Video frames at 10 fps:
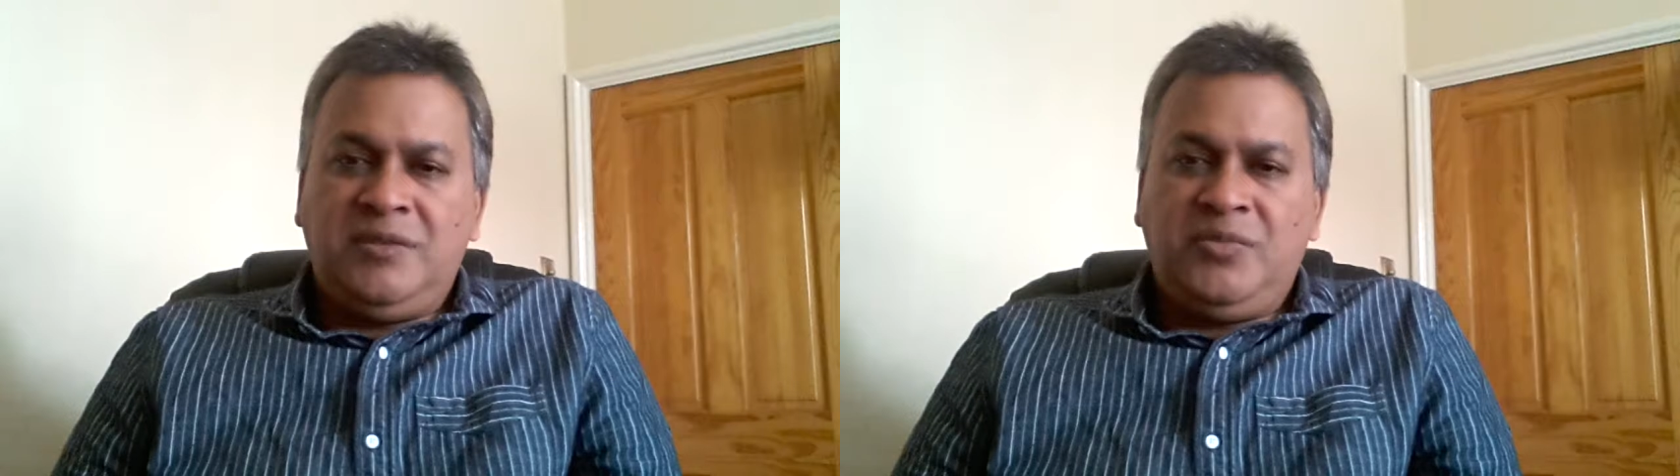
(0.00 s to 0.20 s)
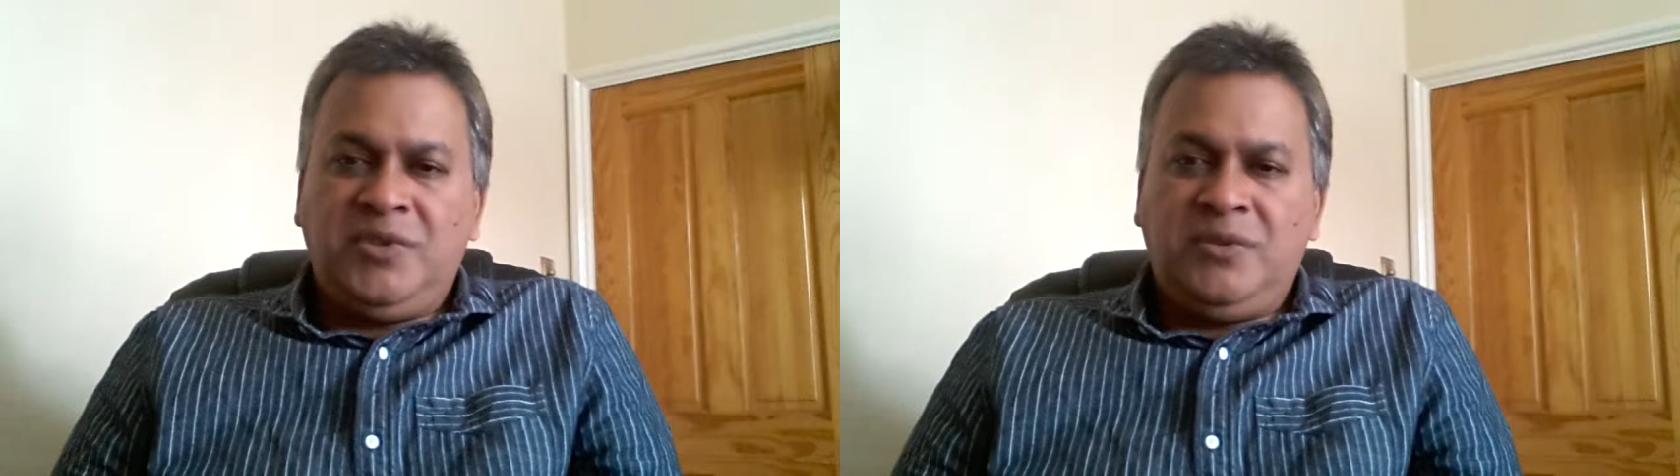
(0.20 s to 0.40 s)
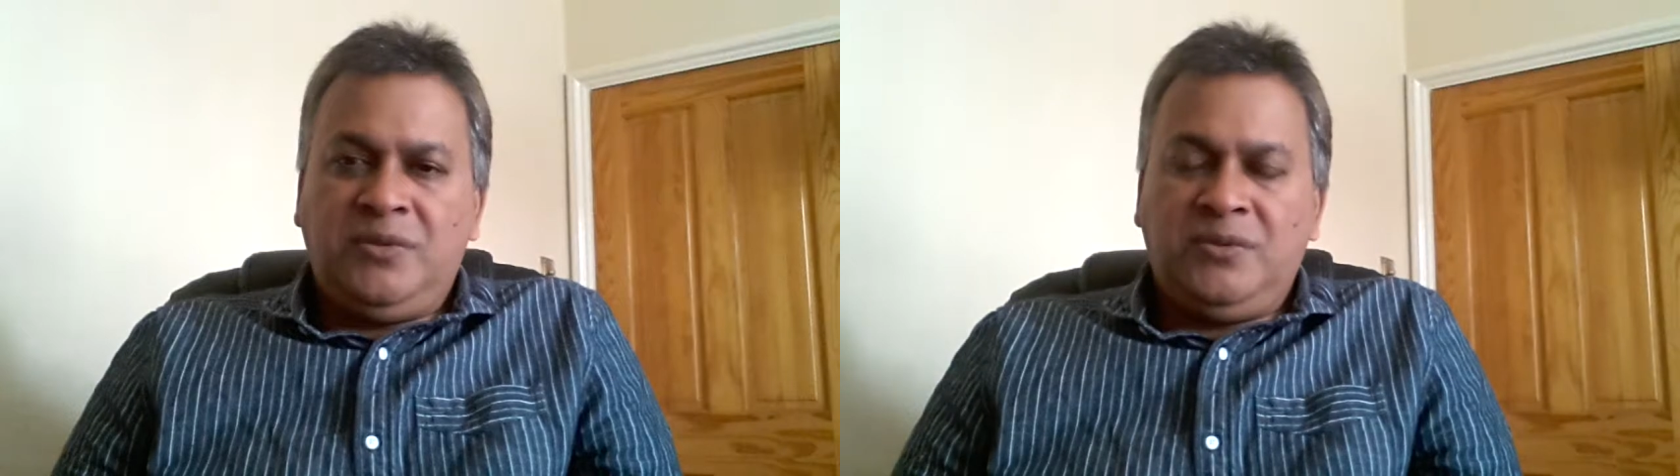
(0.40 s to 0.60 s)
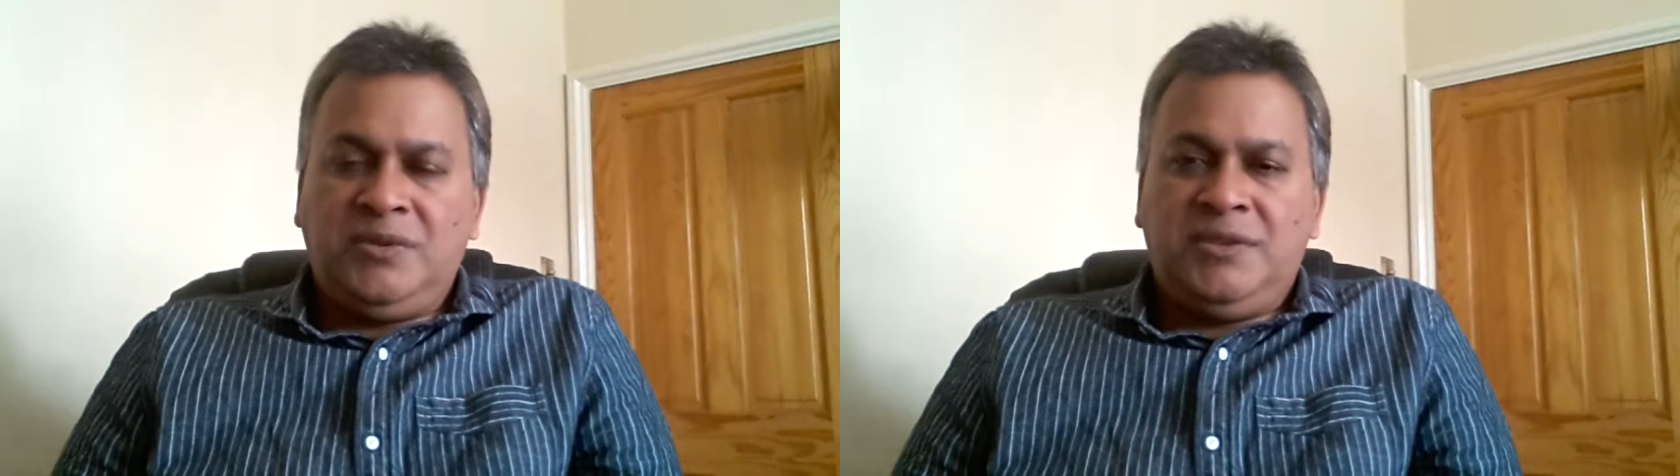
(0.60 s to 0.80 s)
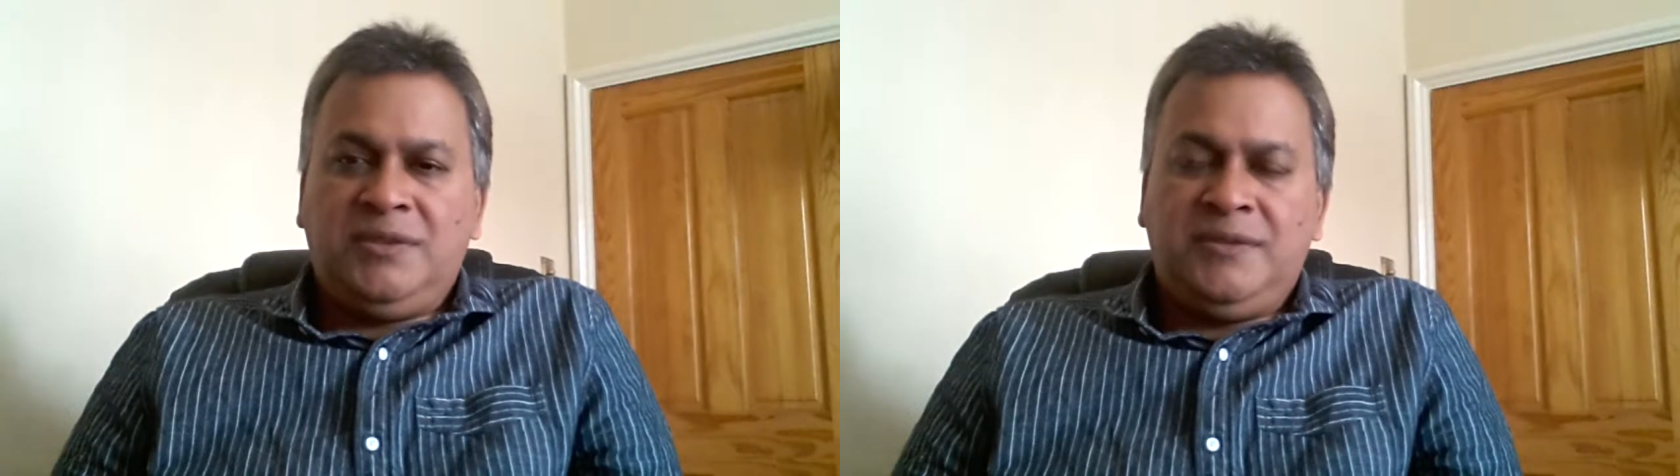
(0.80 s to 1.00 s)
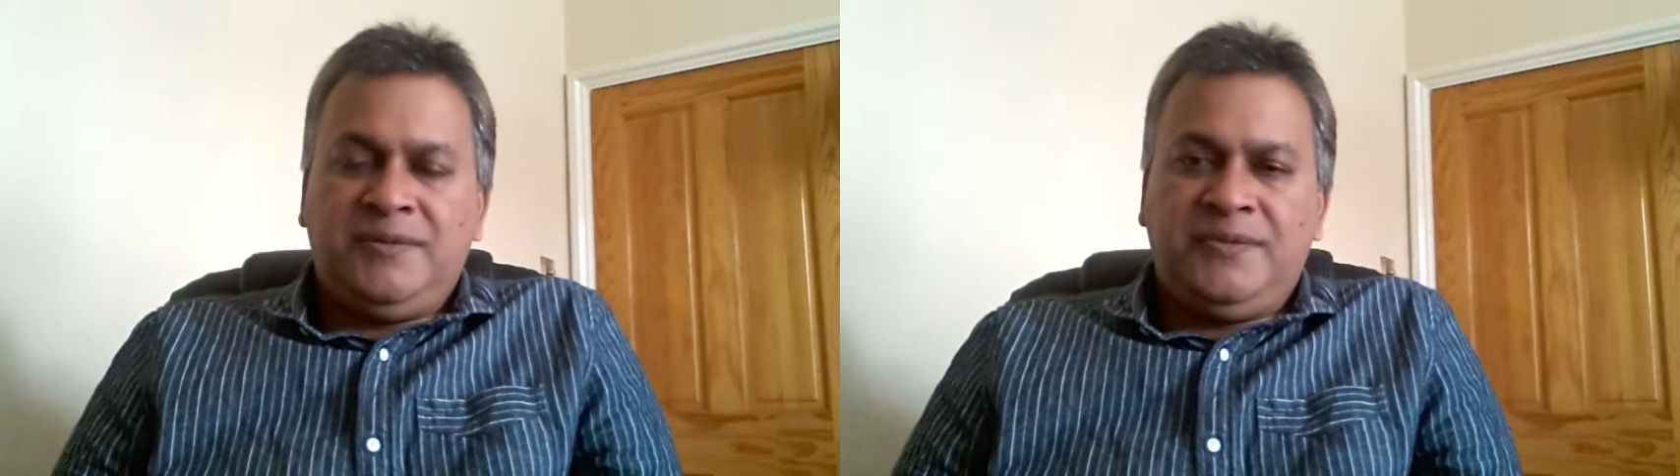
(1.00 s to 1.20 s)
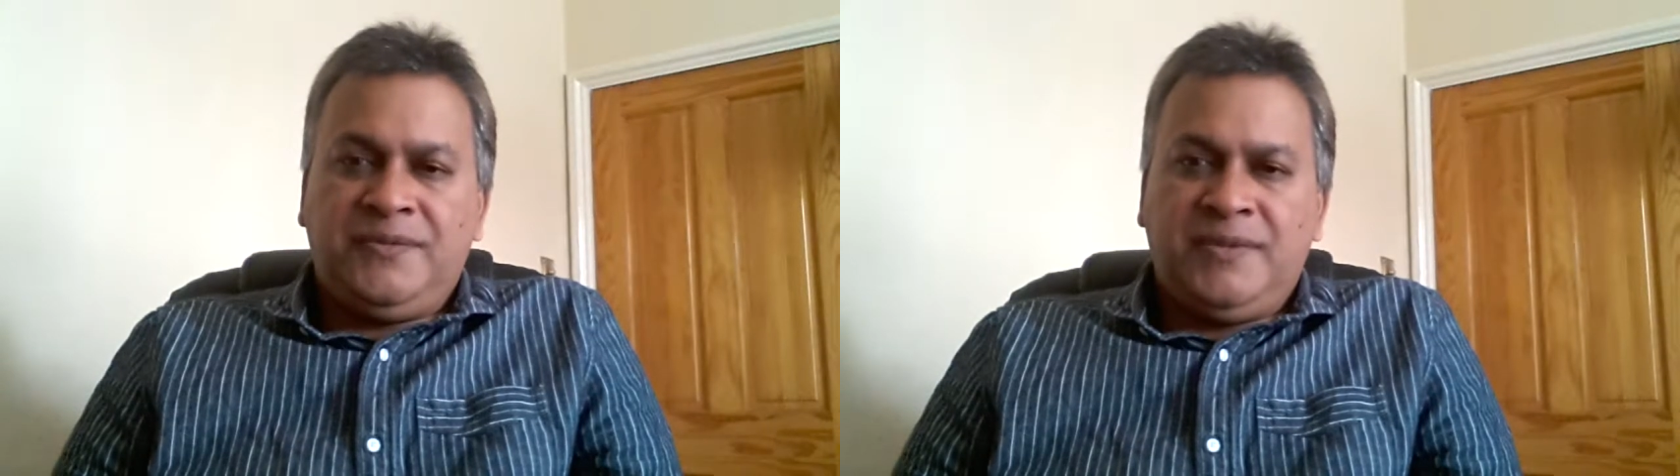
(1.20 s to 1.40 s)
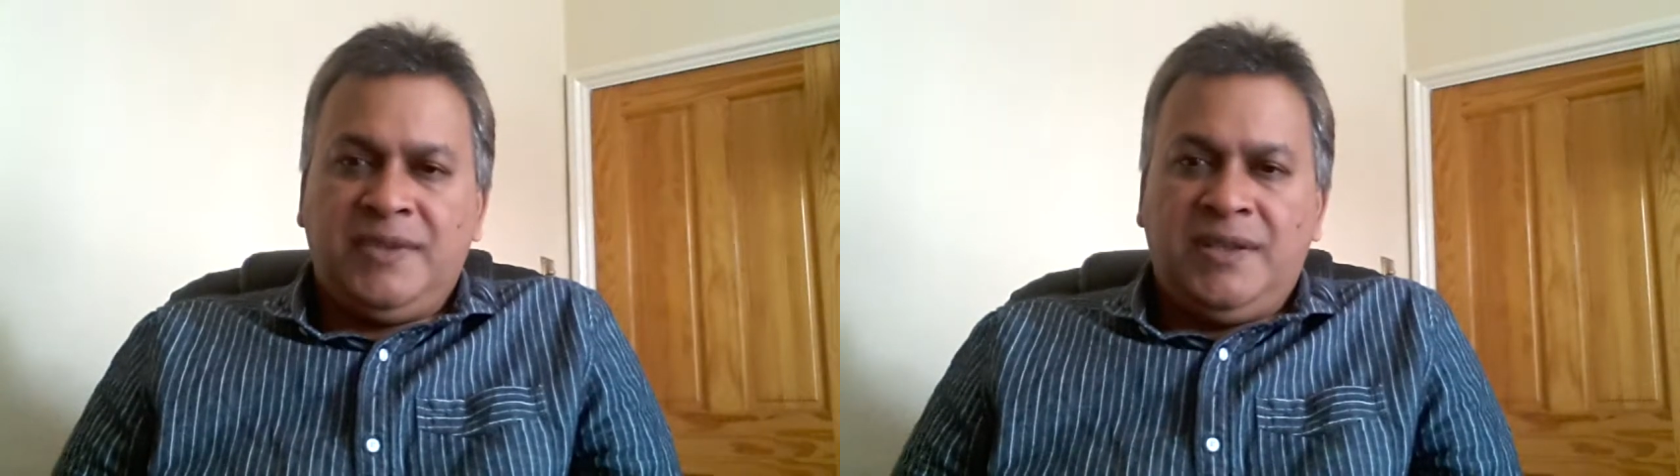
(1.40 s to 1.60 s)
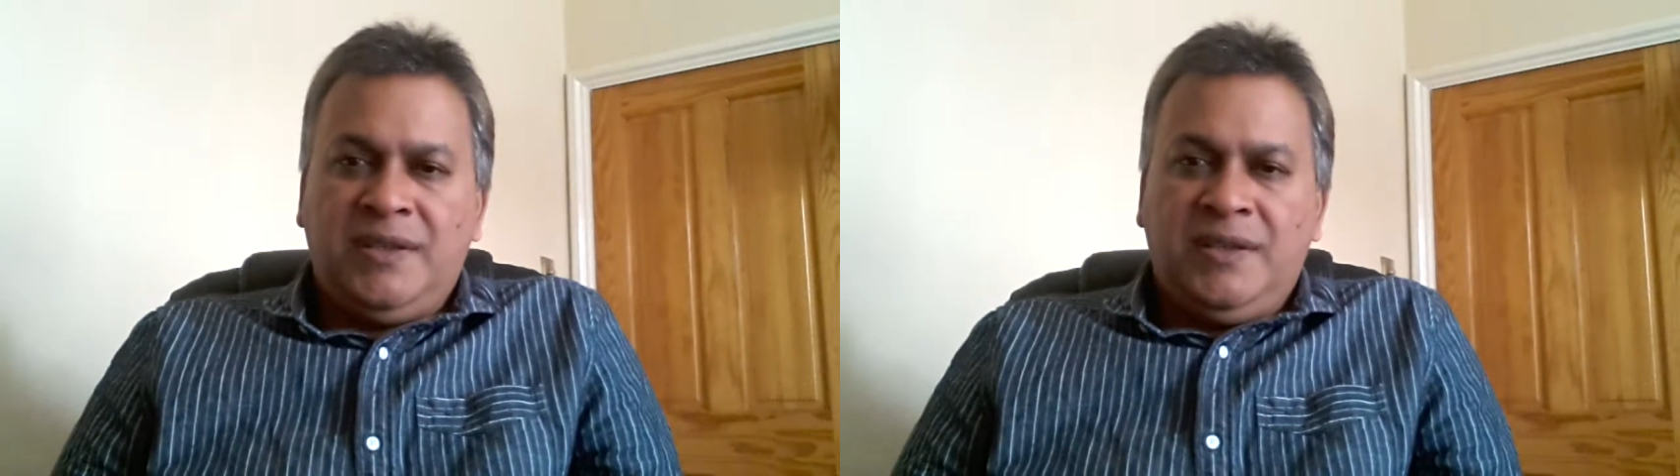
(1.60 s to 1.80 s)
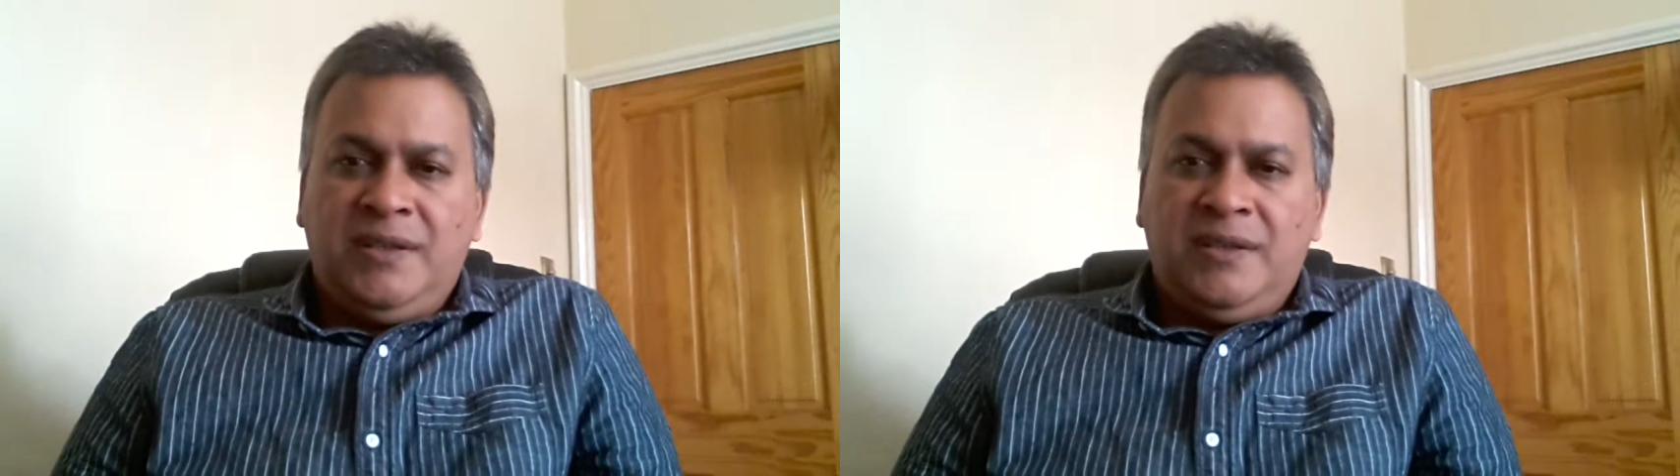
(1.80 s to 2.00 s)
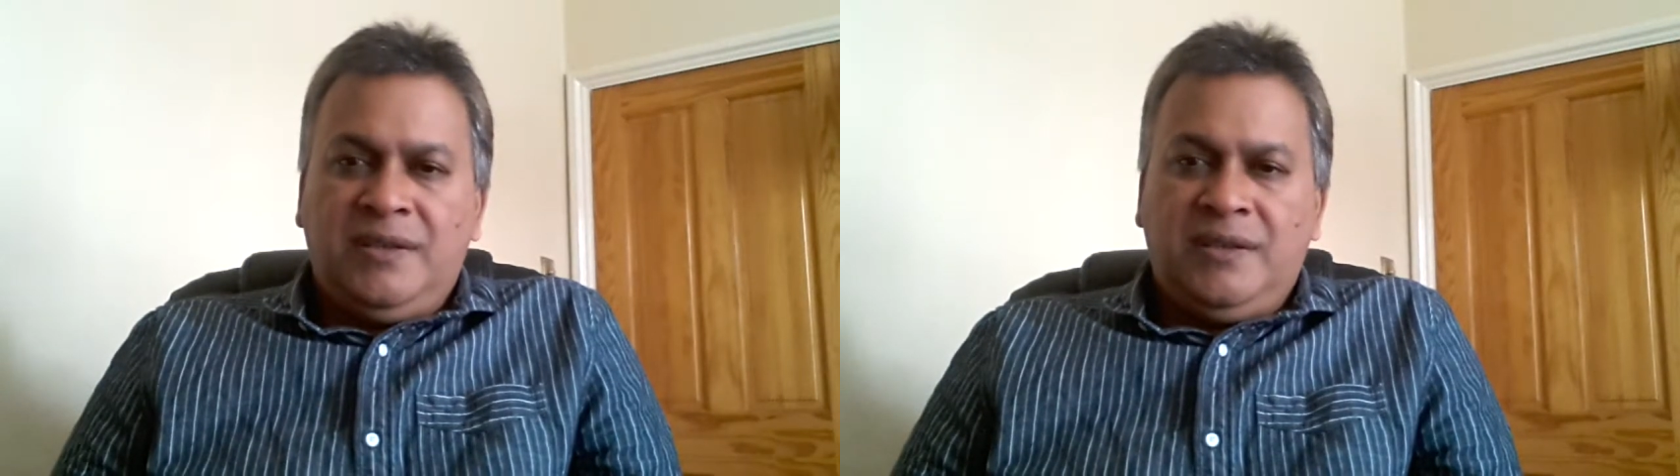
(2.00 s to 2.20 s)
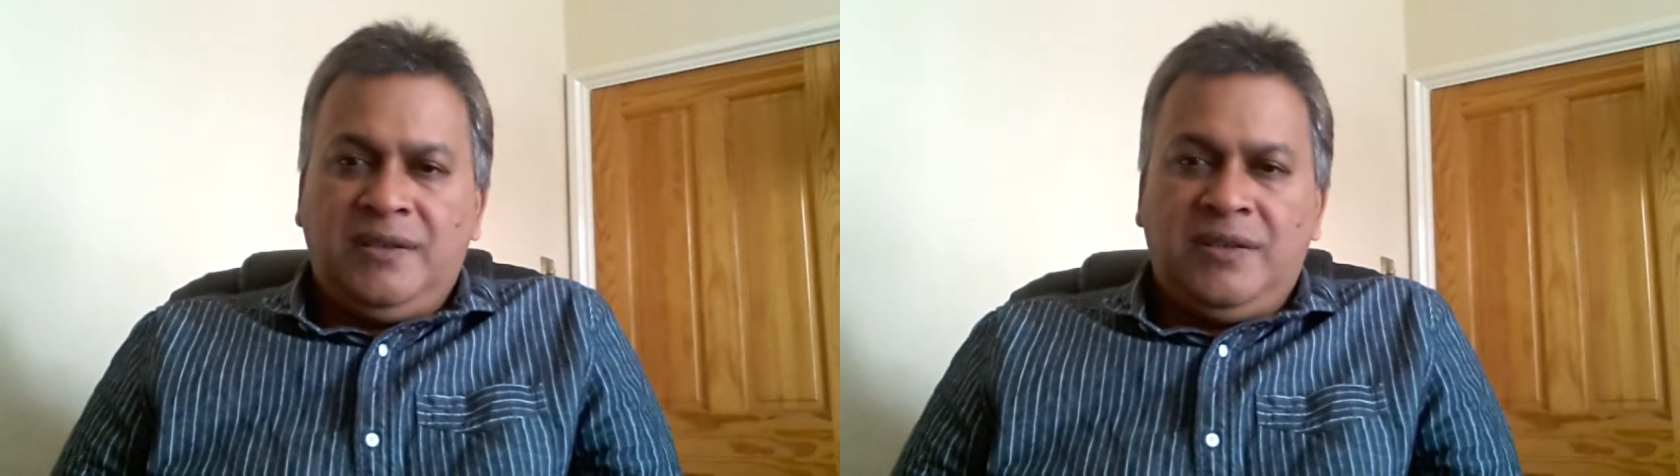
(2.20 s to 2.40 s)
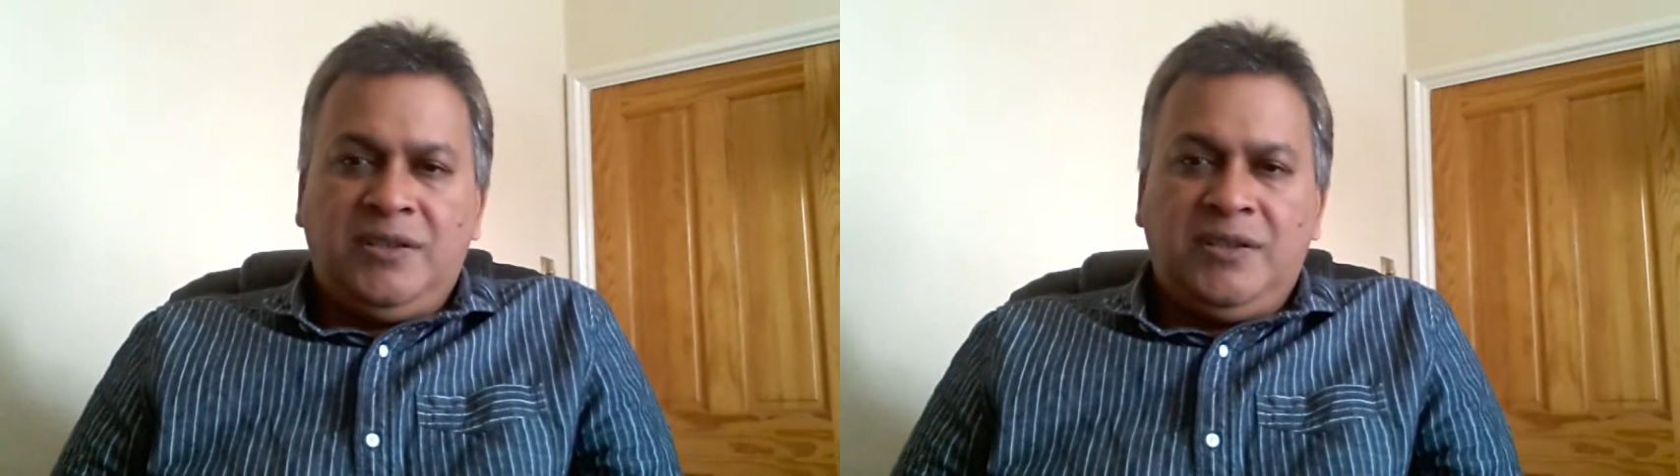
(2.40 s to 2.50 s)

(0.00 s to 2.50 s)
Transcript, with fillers: simply wrote and